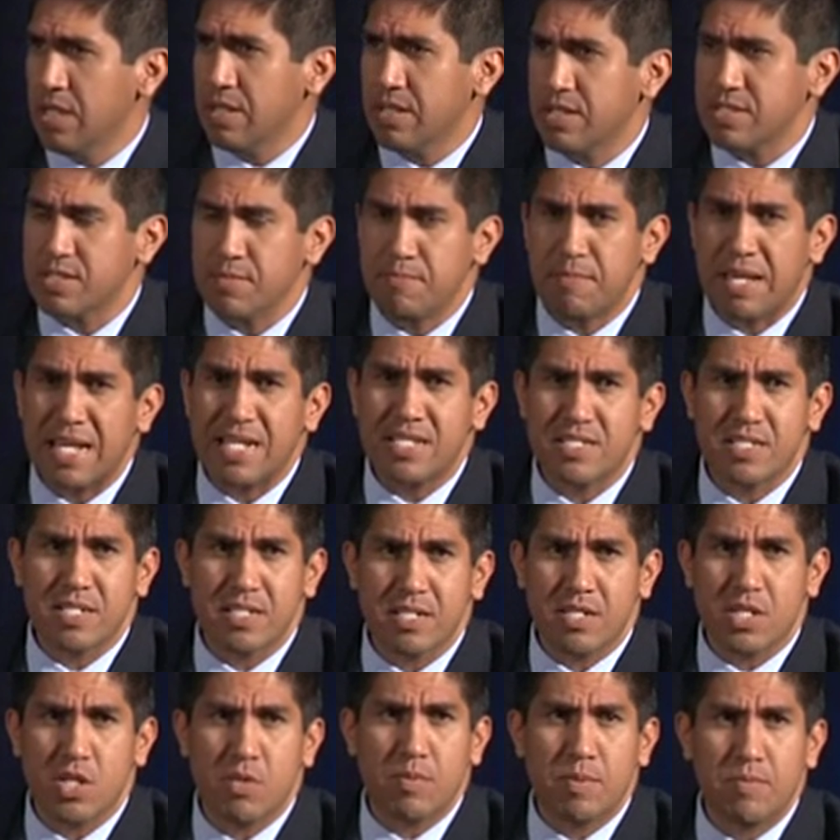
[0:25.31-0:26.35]
this
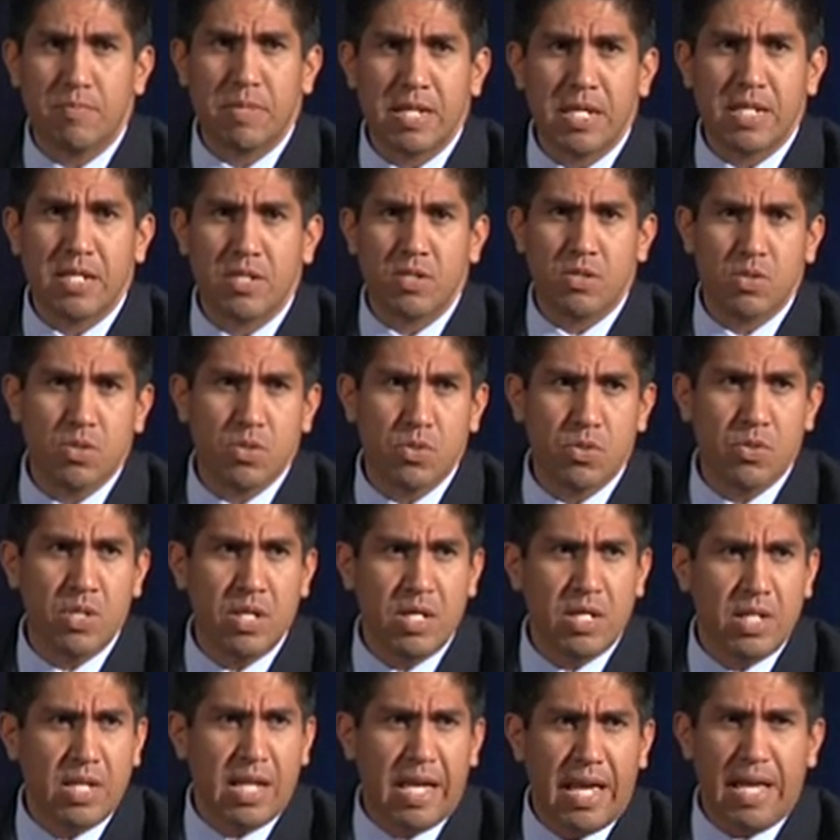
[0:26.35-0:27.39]
amazing human being who
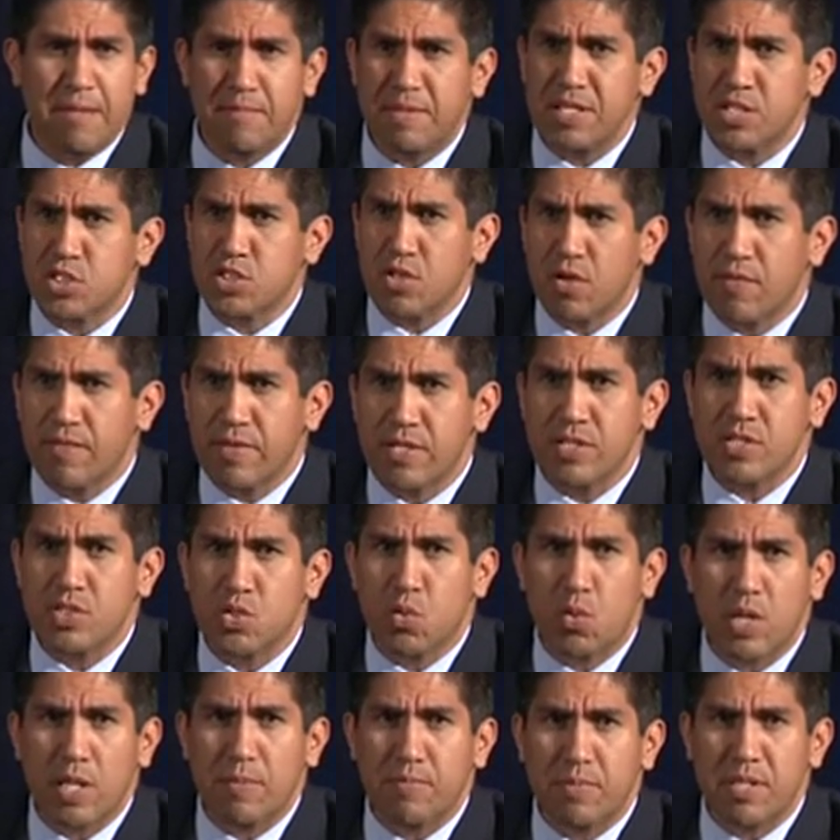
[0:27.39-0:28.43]
had been serving
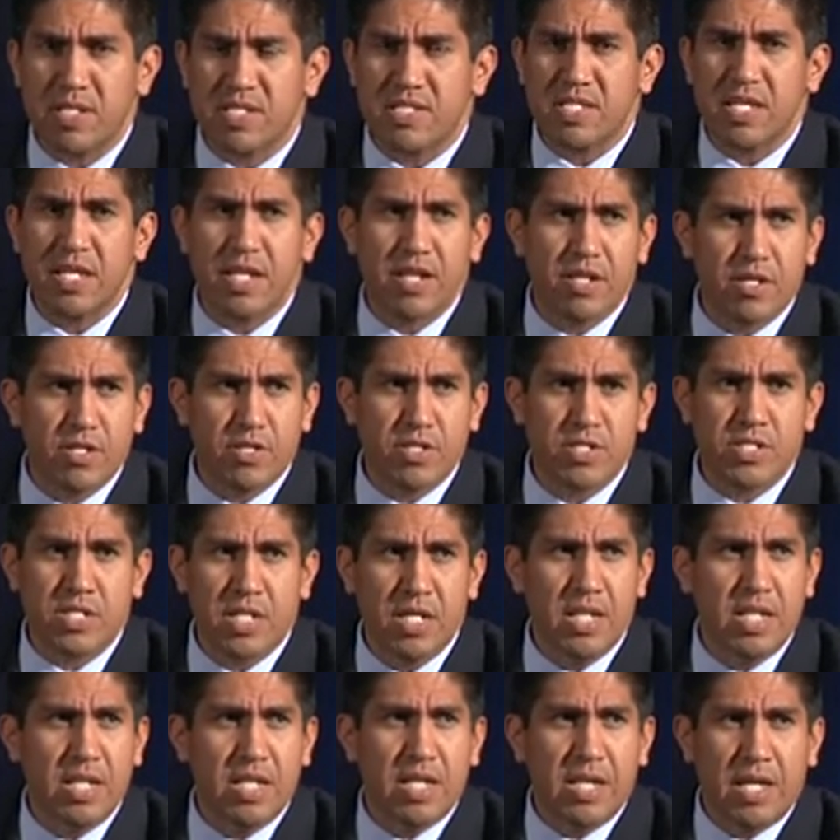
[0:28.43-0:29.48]
20 plus years
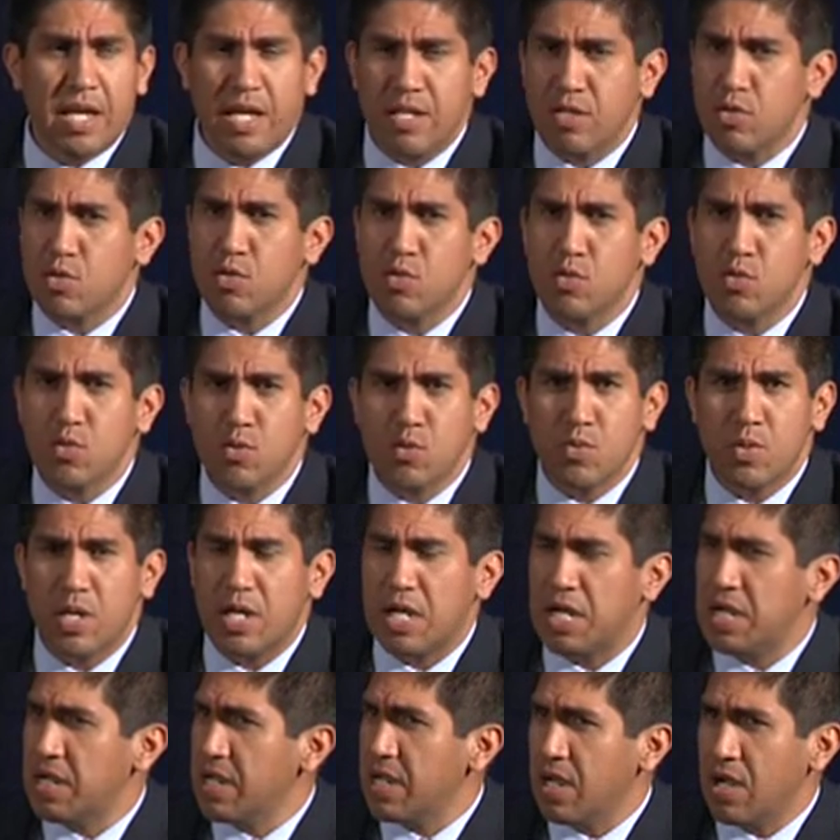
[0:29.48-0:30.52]
and who
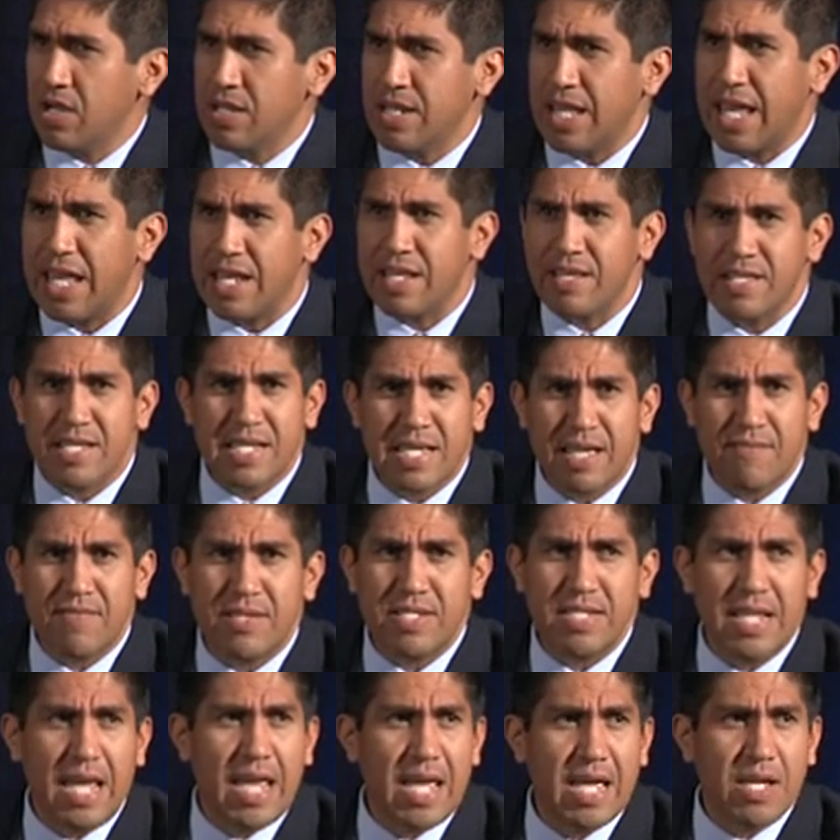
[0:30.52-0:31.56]
on any
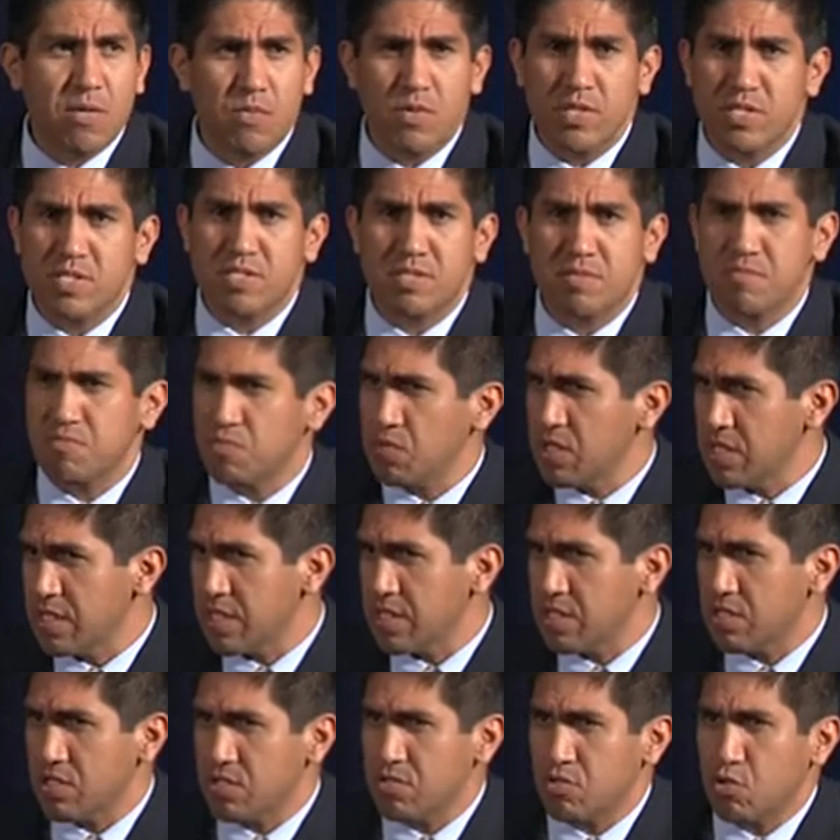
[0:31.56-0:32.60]
given day was
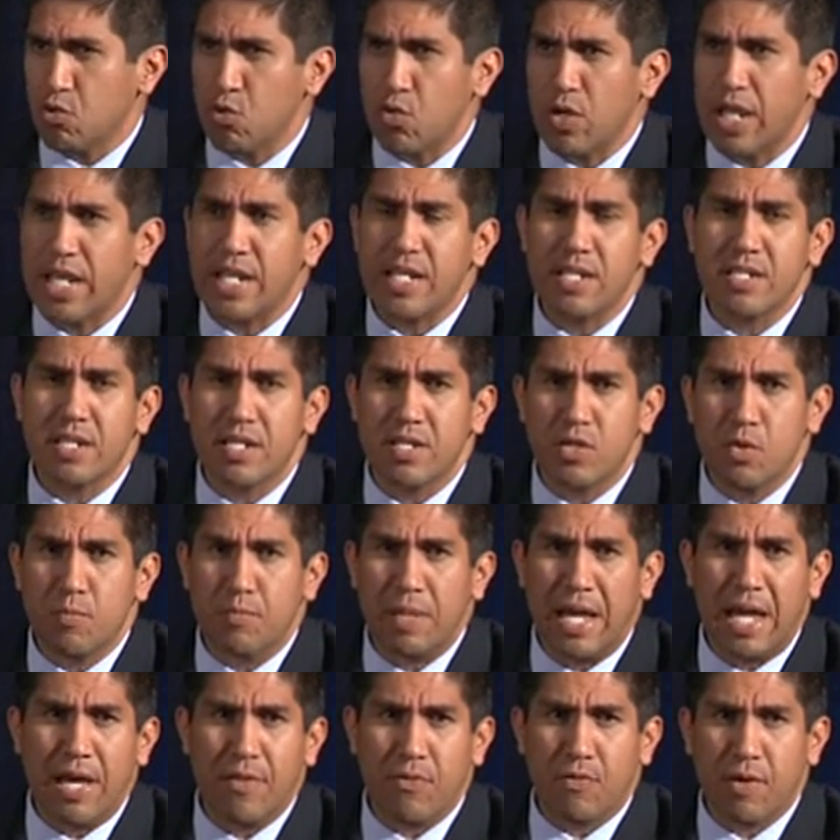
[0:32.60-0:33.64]
really creating a new
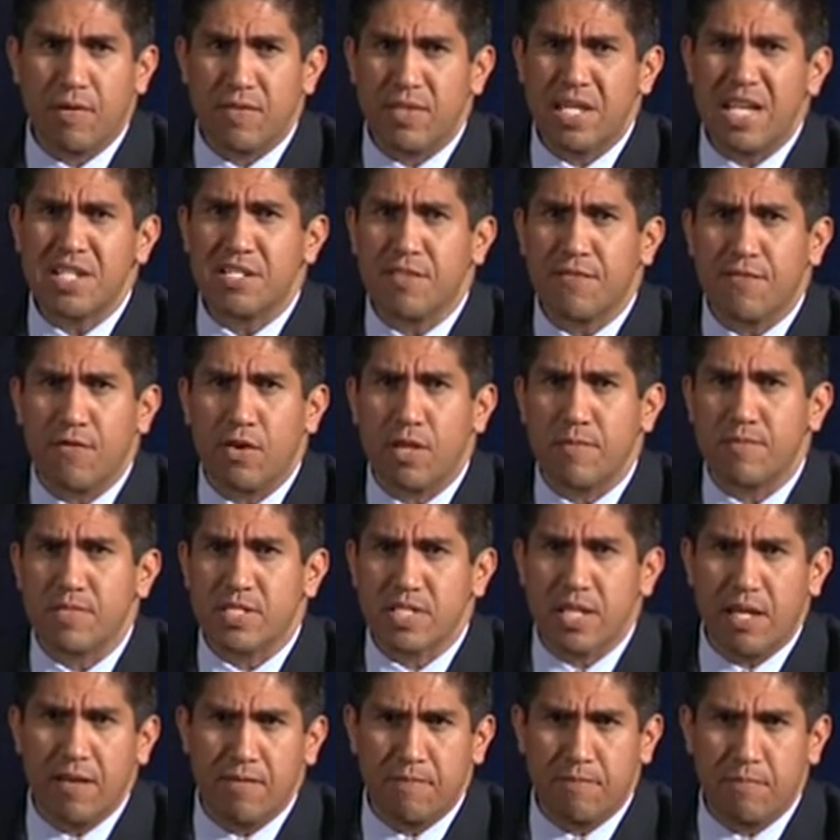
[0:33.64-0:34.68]
pathway, not just for
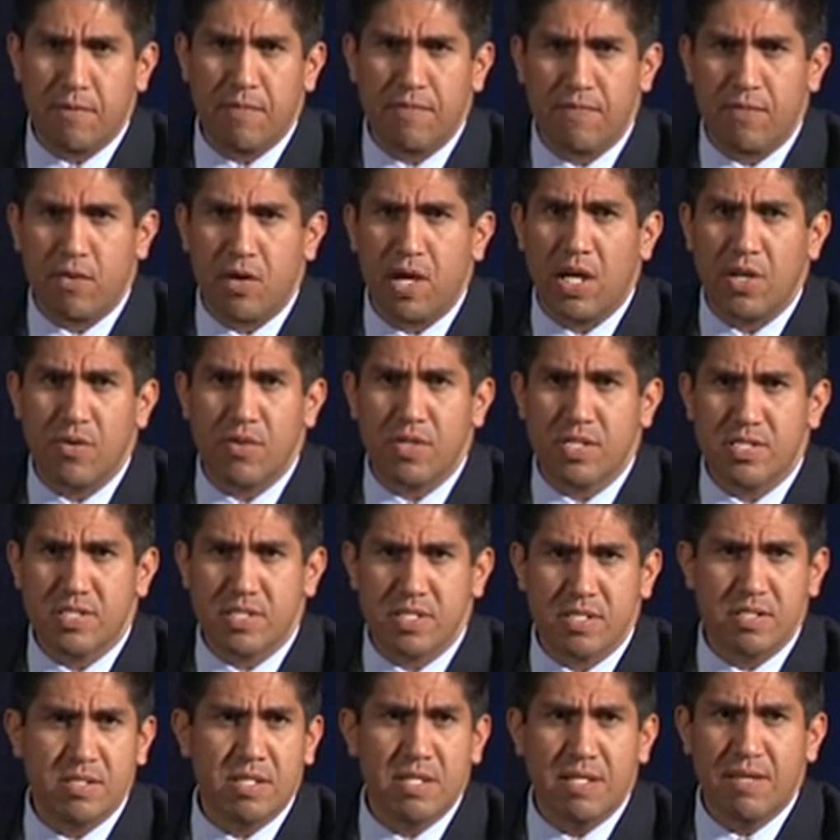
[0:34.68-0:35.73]
himself, but for hundreds
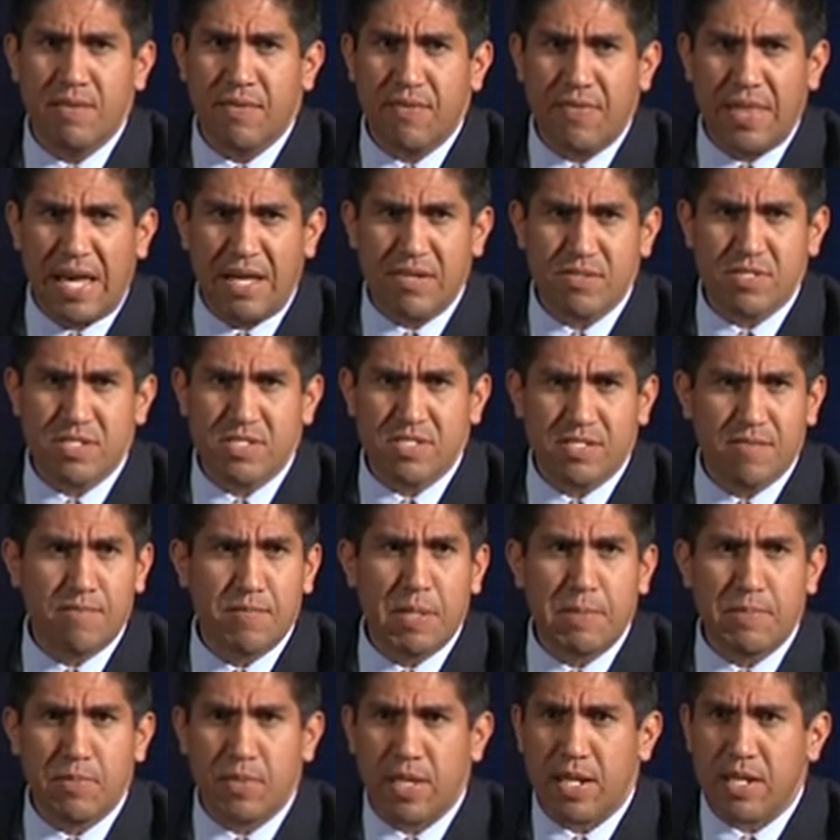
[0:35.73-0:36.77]
and thousands of
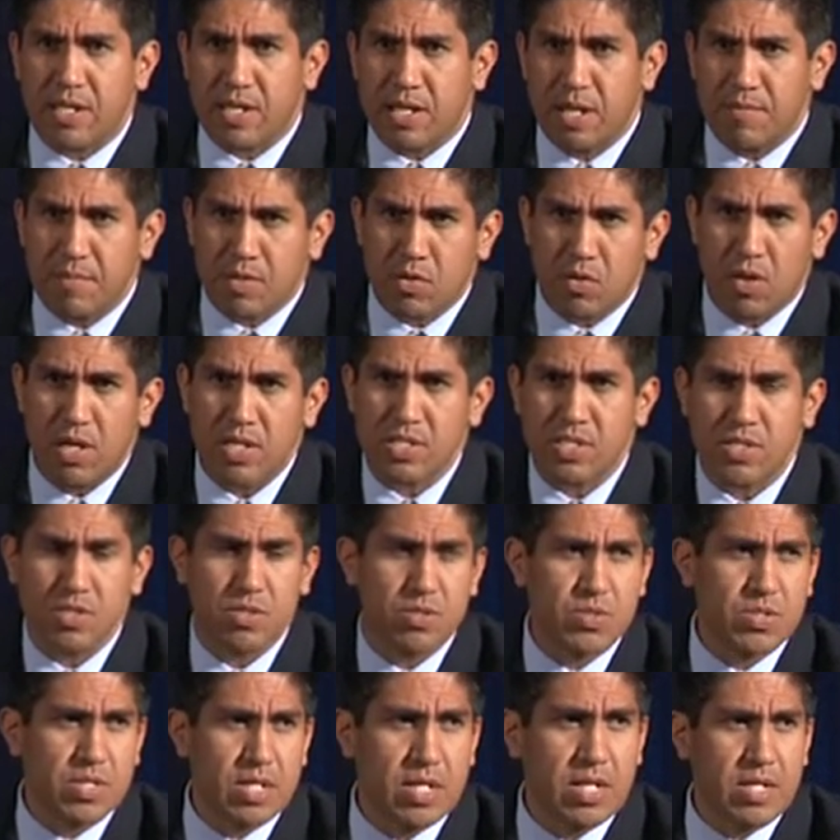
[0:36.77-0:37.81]
people that had come across
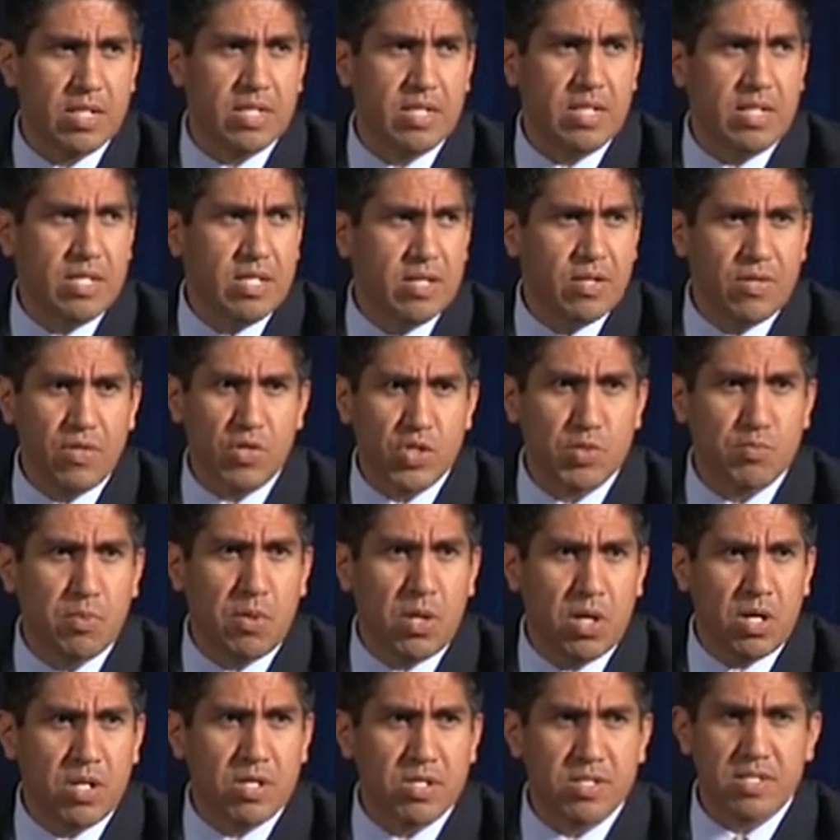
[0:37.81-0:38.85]
those
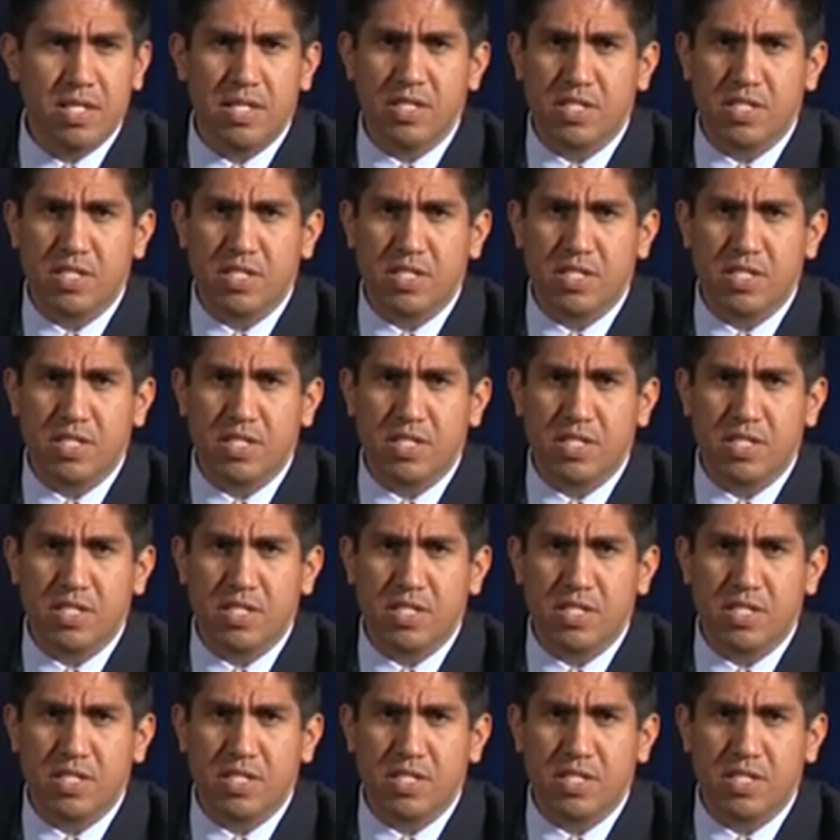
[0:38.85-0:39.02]
bars.